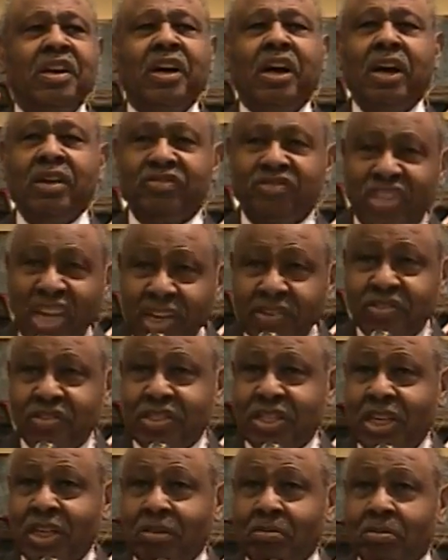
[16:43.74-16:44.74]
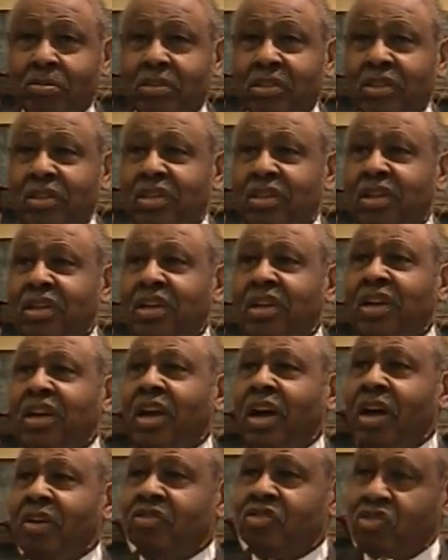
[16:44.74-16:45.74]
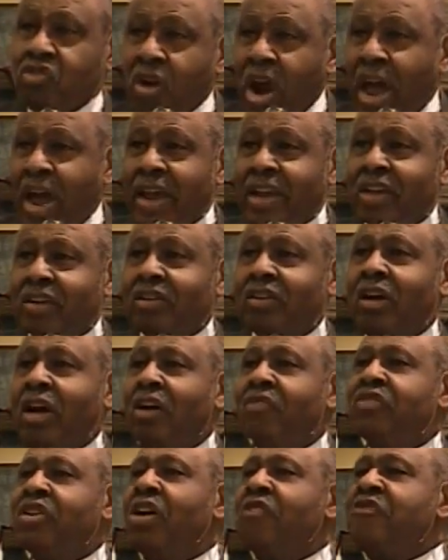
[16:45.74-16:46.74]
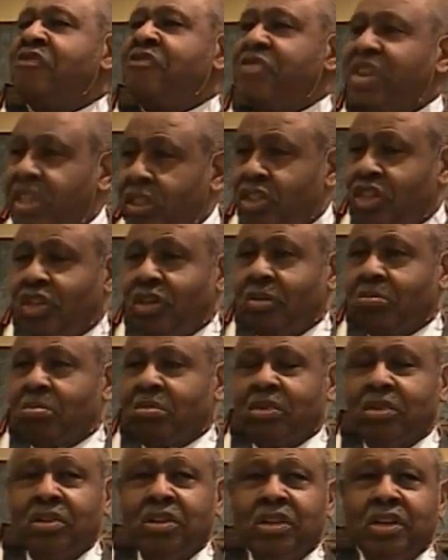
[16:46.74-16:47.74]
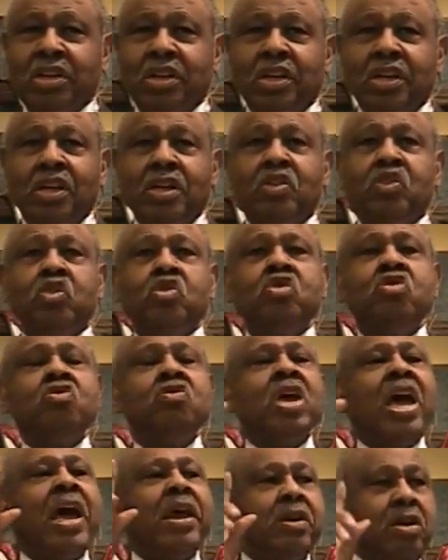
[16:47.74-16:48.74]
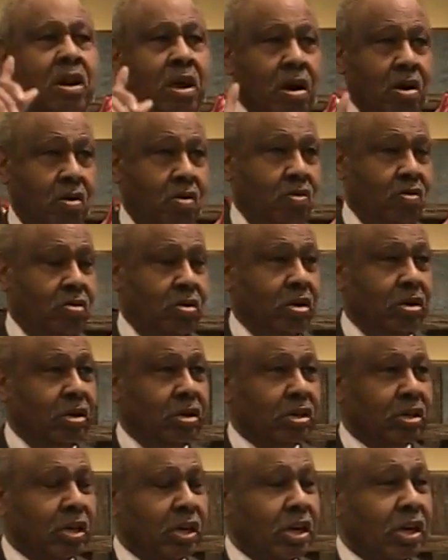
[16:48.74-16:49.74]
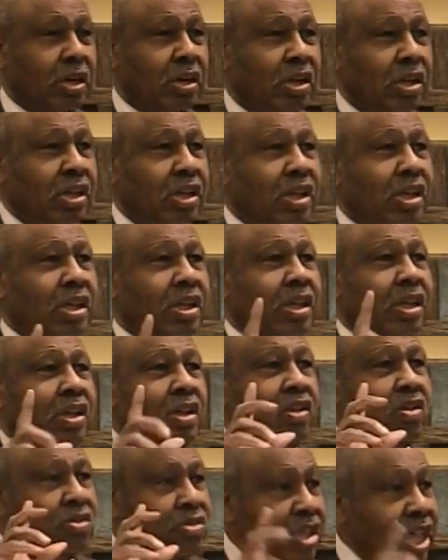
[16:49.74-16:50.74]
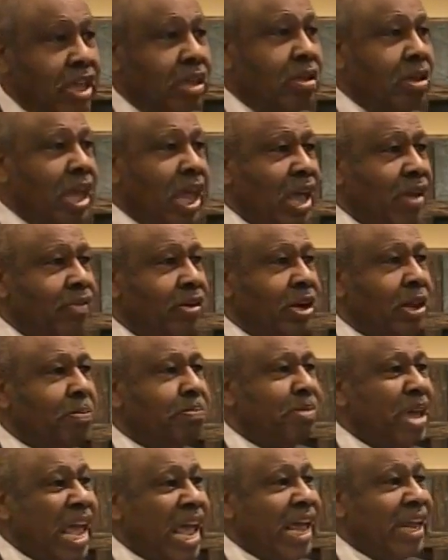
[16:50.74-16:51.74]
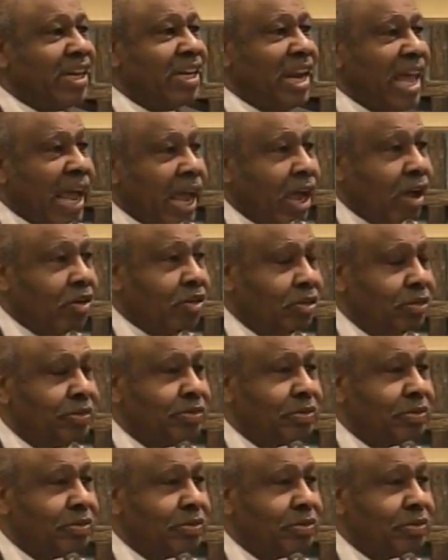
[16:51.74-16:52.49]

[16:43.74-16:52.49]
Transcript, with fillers: of testing of trial, of affliction. Do you not know? You think you're having it bad now.